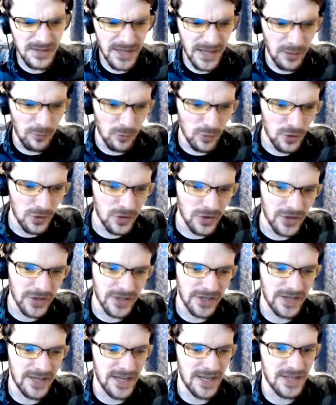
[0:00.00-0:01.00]
Now walk
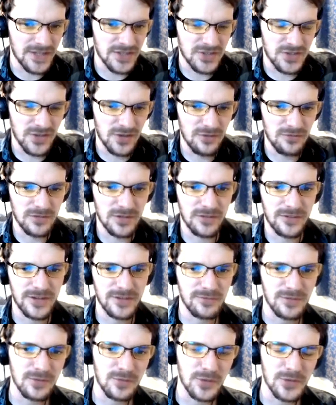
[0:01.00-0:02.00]
on our heads. Don't
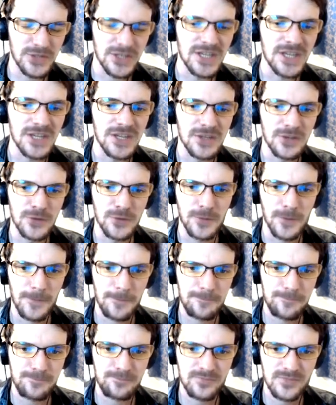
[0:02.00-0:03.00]
worry, we won't eat you.
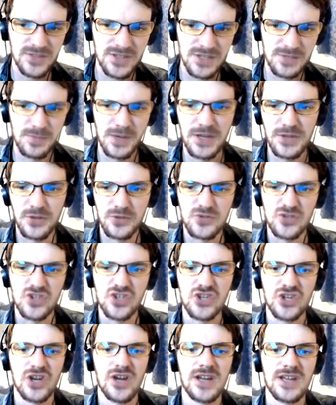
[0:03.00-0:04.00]
Despite
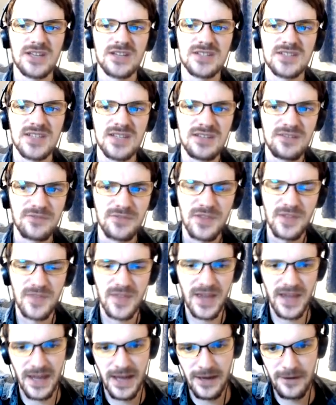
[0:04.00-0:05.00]
those giant teeth
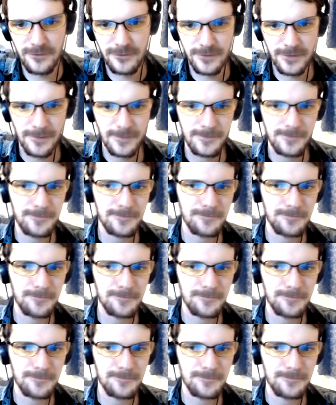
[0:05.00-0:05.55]
that they have.